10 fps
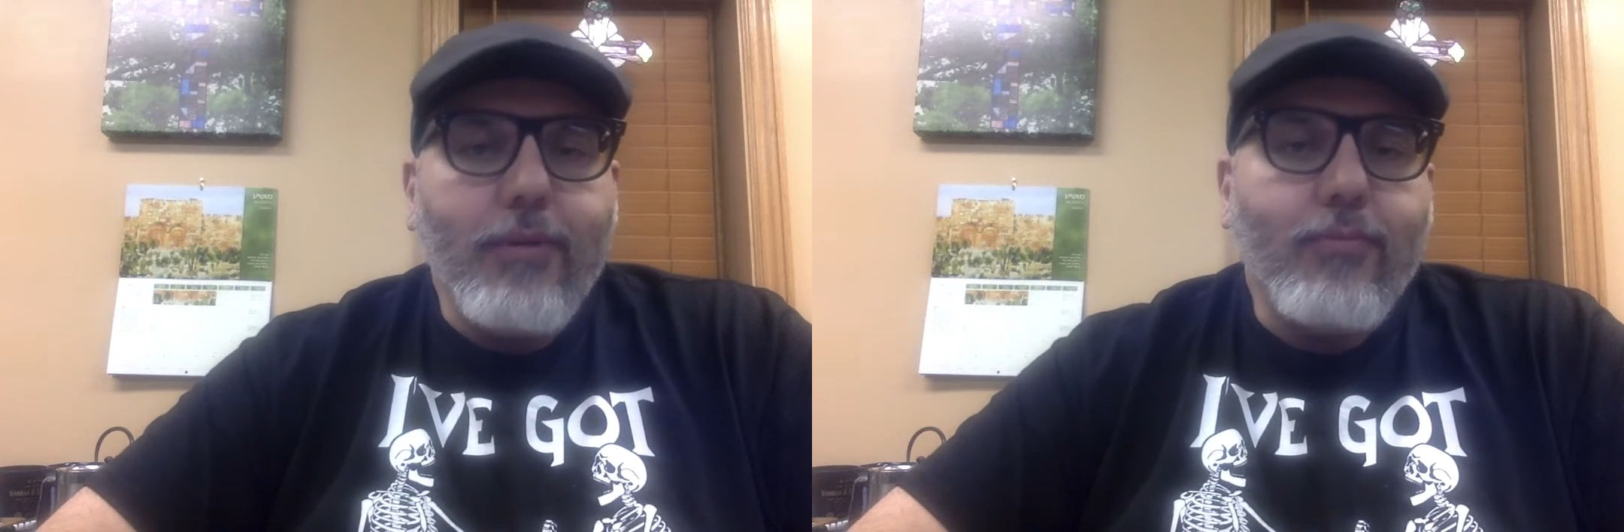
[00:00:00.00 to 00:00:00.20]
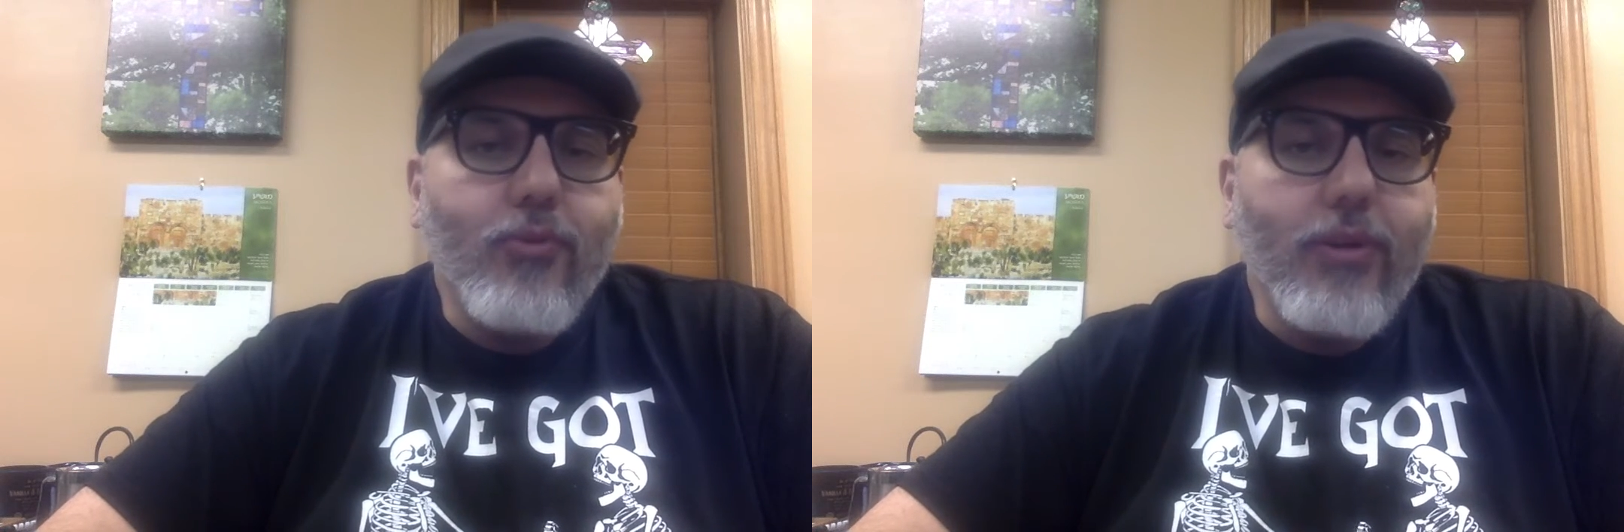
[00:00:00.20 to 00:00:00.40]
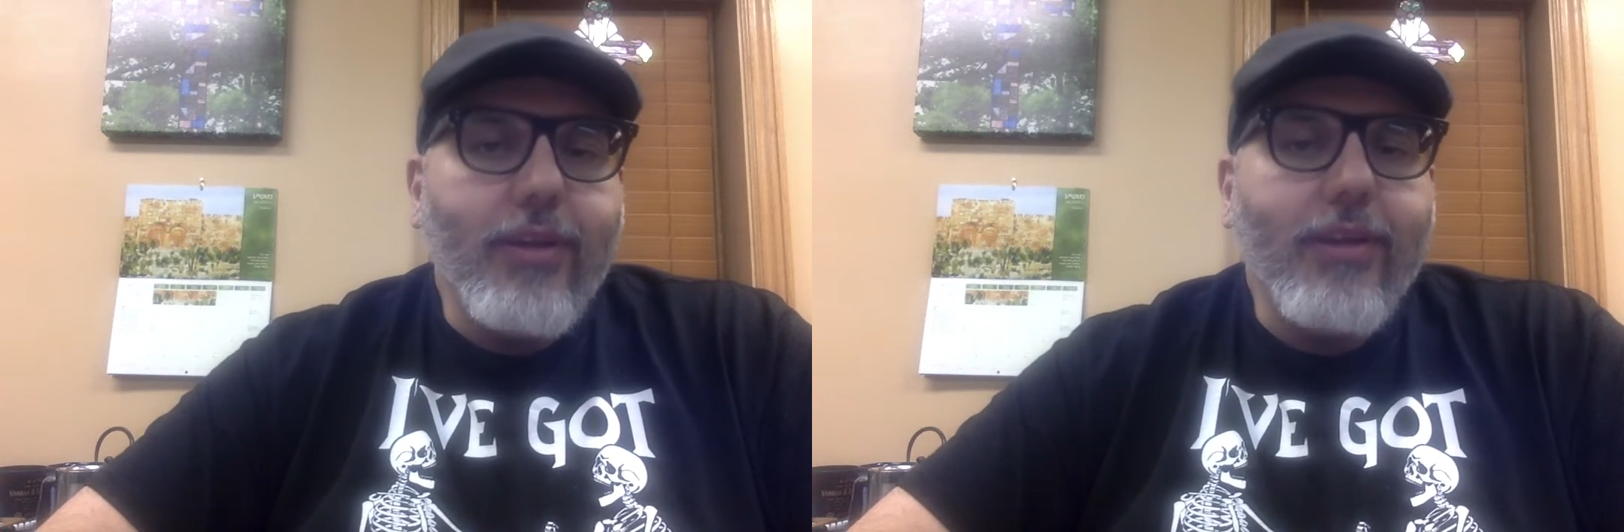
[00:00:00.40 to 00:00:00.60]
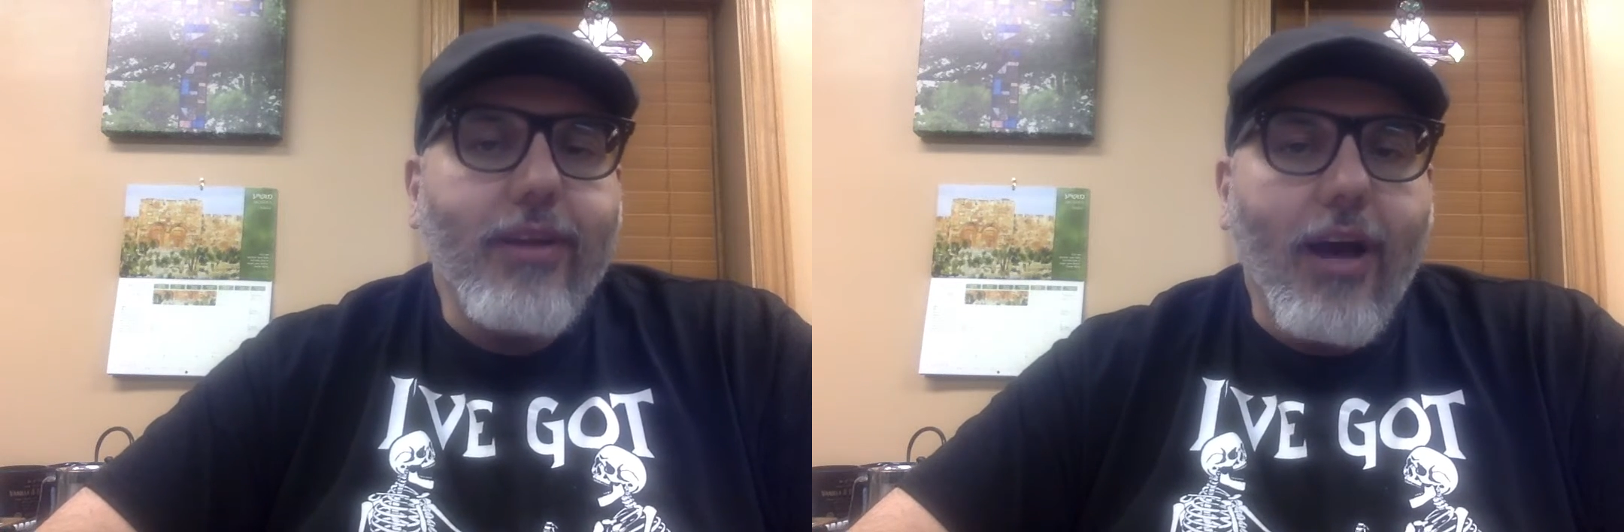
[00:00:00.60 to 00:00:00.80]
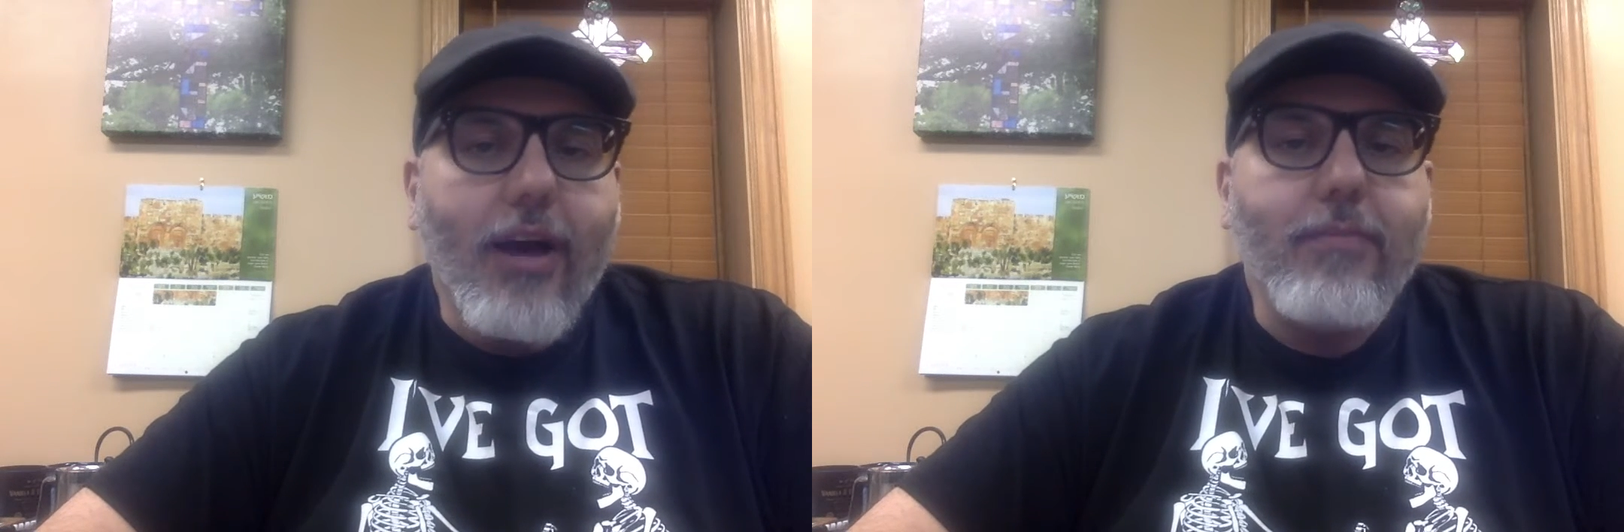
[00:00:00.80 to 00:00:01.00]
pretty
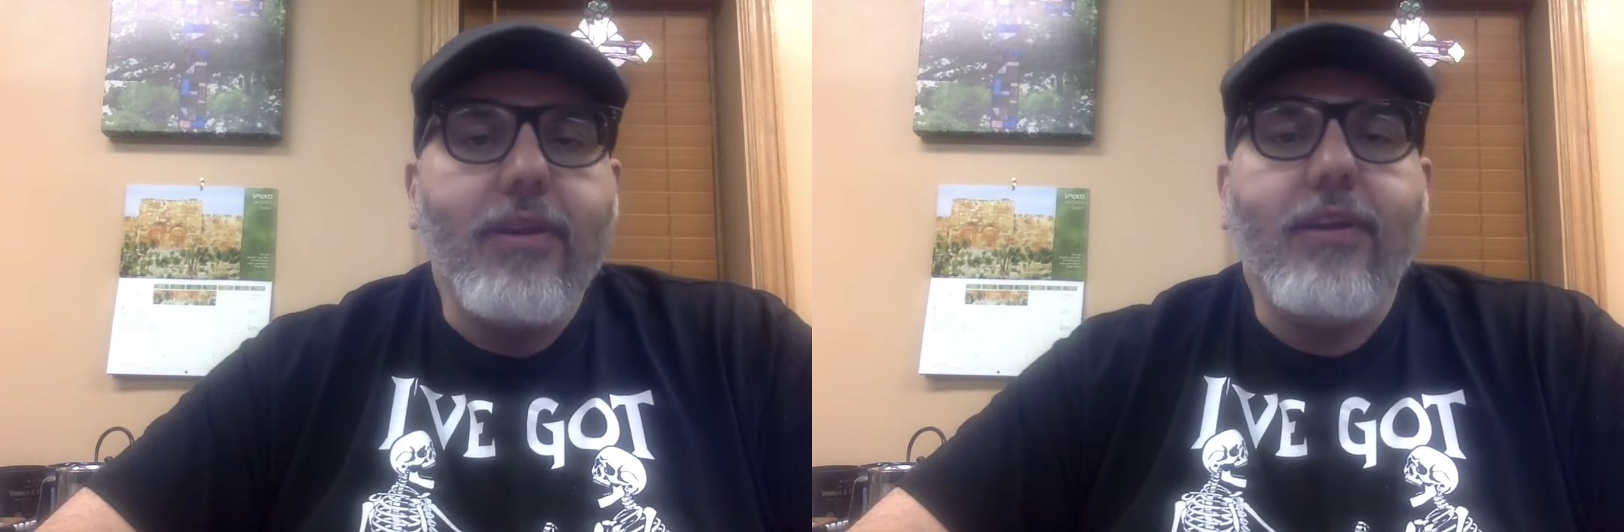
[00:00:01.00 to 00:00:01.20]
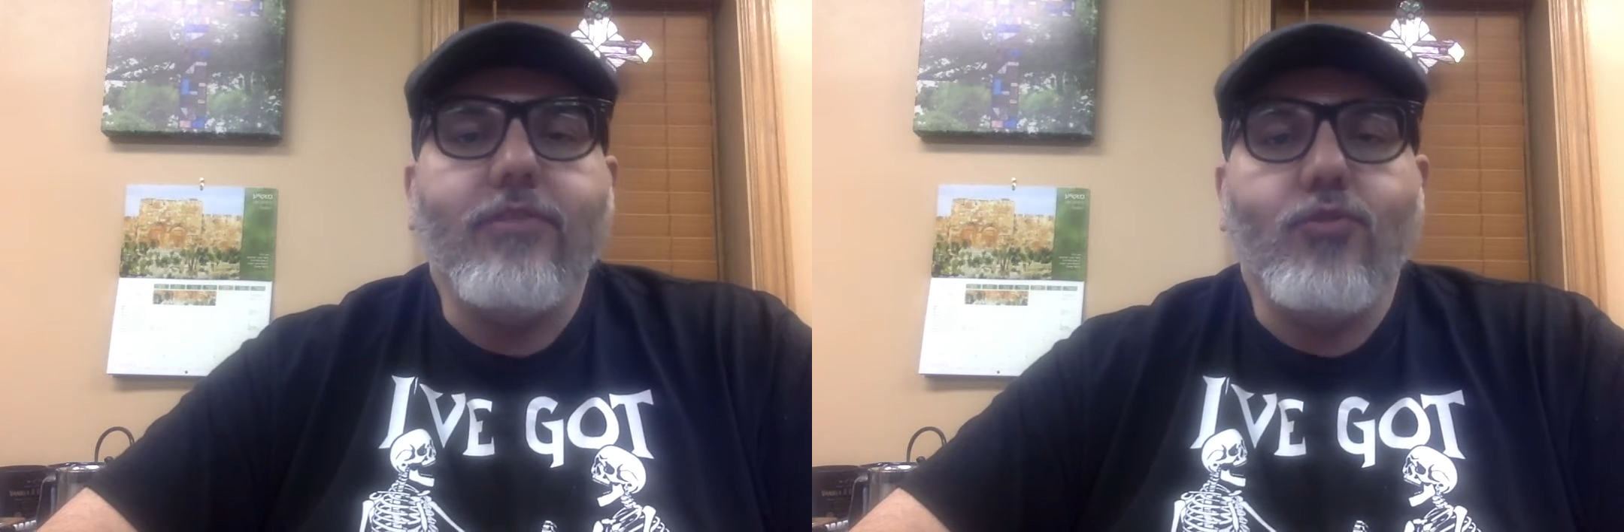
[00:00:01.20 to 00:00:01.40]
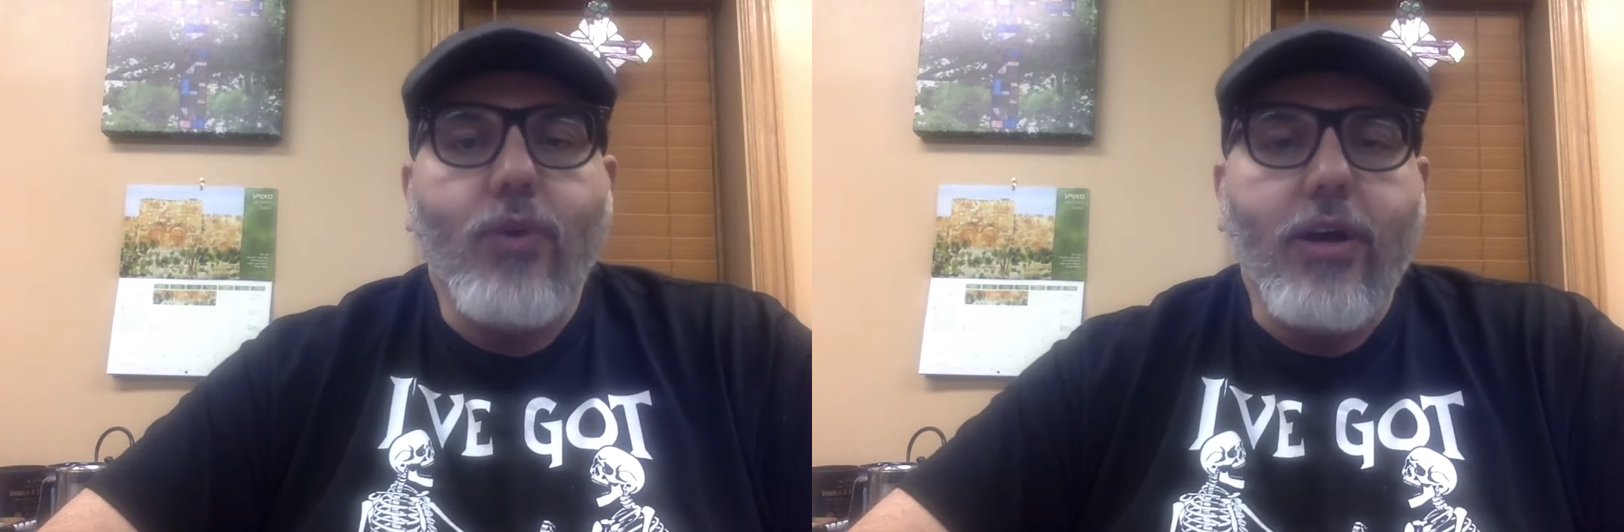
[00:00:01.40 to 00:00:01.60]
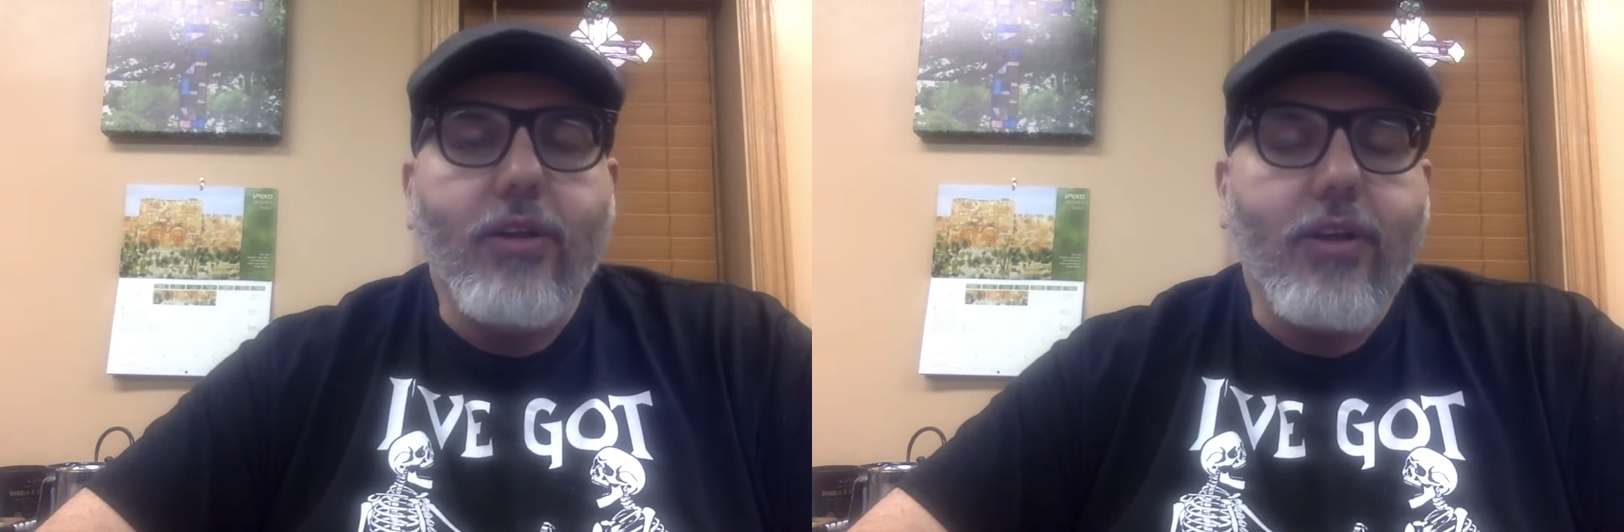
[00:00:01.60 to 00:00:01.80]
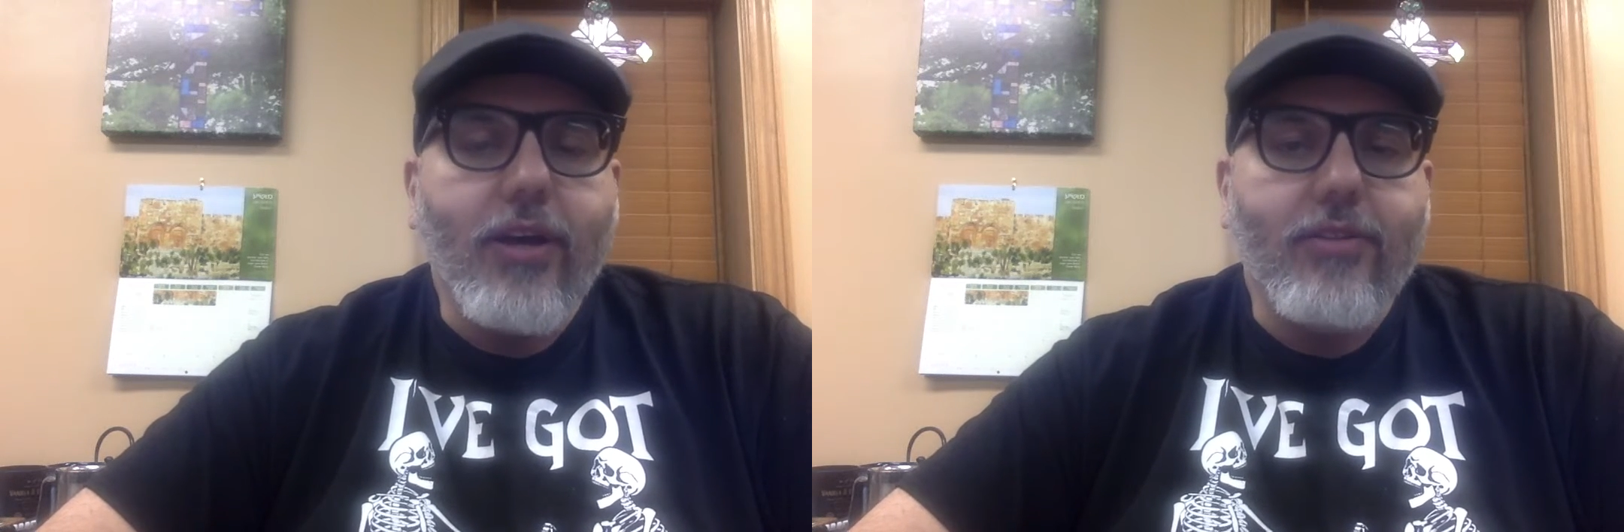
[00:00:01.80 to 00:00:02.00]
common as
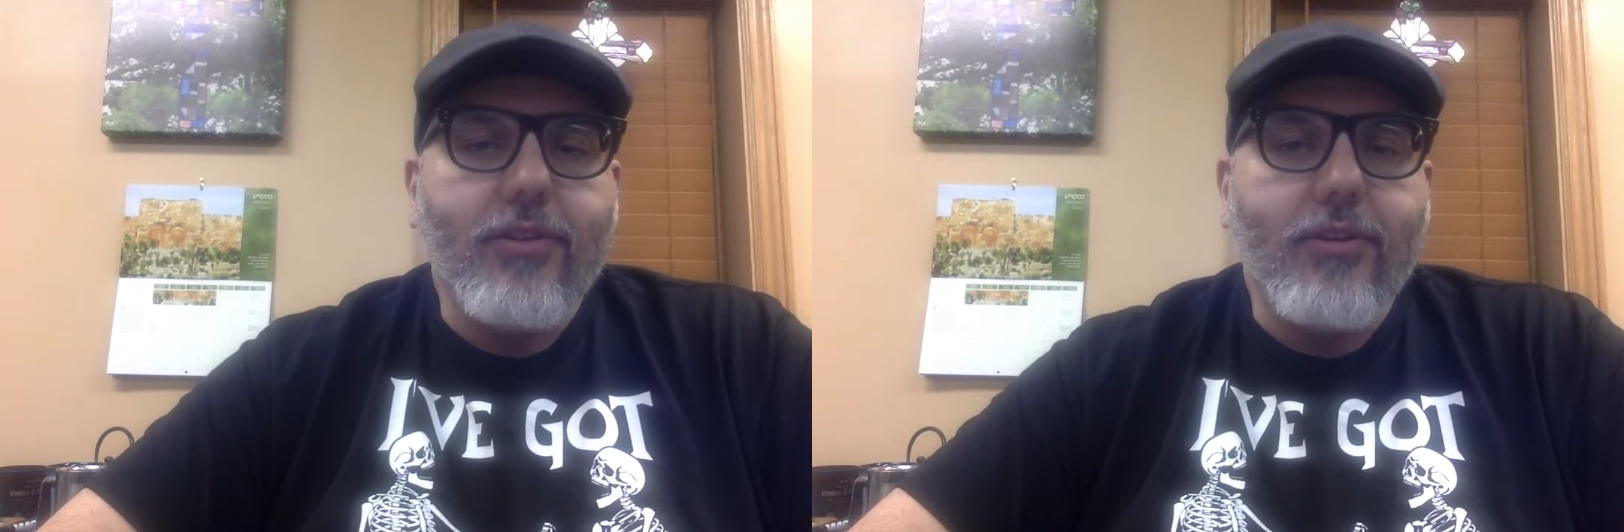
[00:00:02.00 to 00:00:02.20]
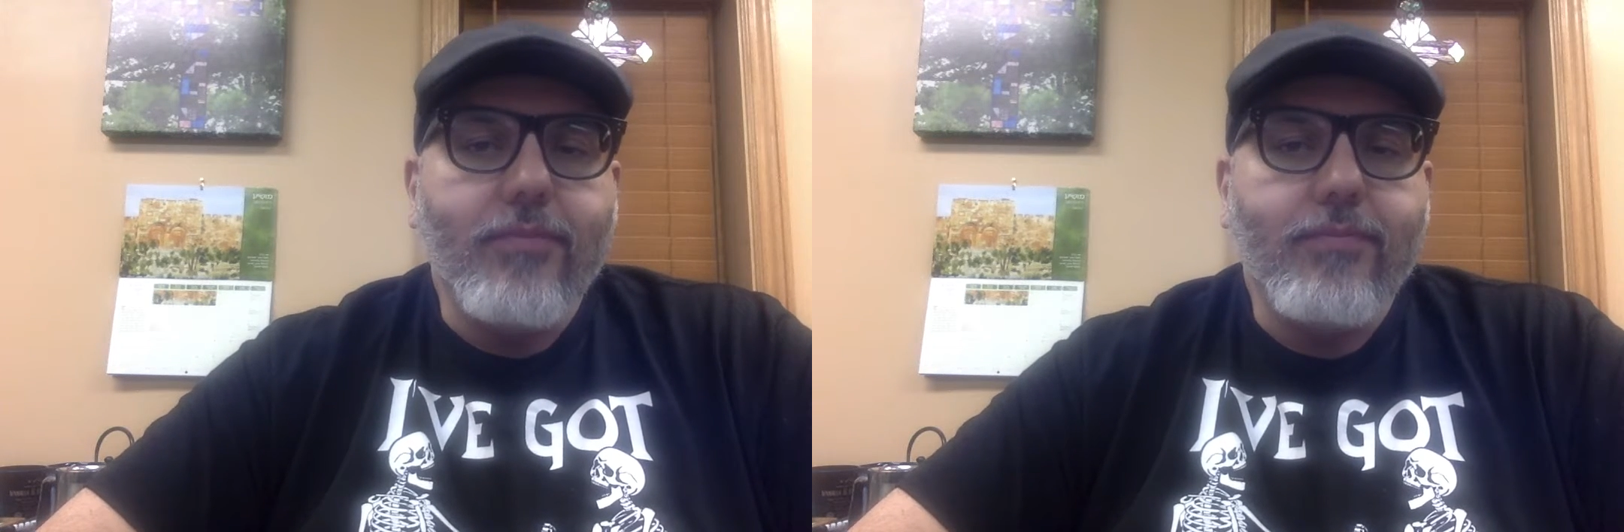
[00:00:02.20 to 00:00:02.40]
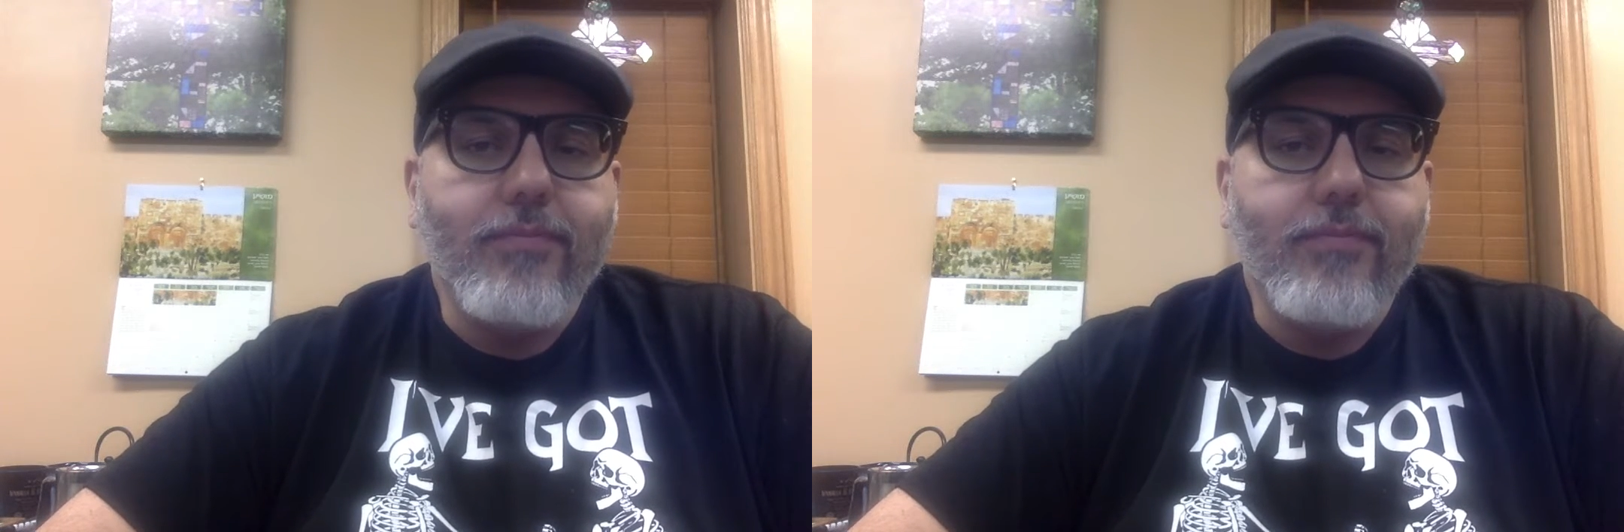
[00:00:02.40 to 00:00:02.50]
well out there.